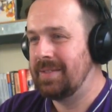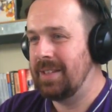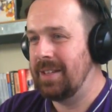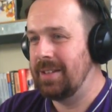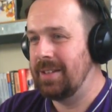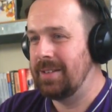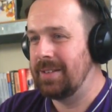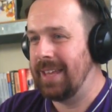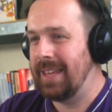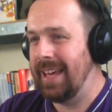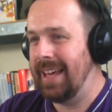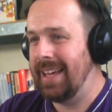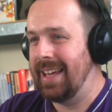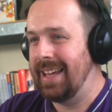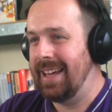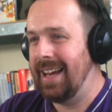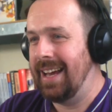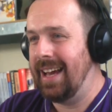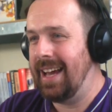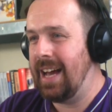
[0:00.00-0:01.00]
Okay,
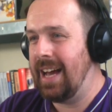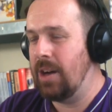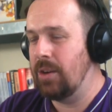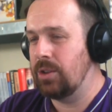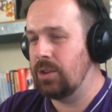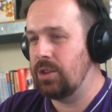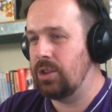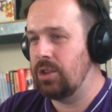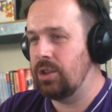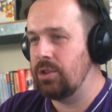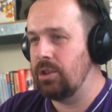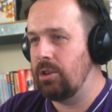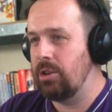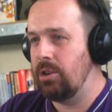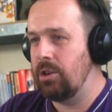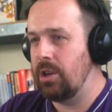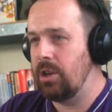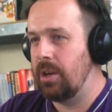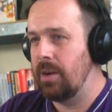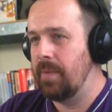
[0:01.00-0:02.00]
out the
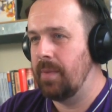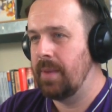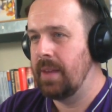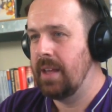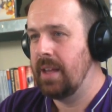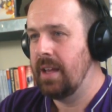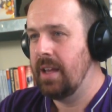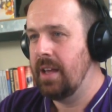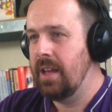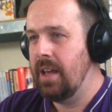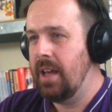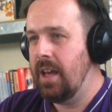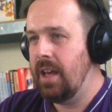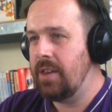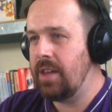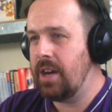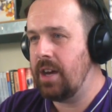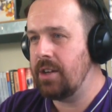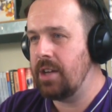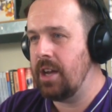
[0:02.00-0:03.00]
door.
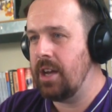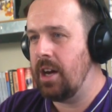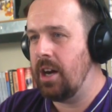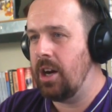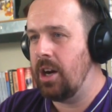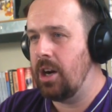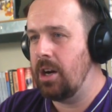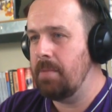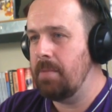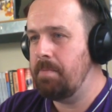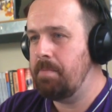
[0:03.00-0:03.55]
There they are.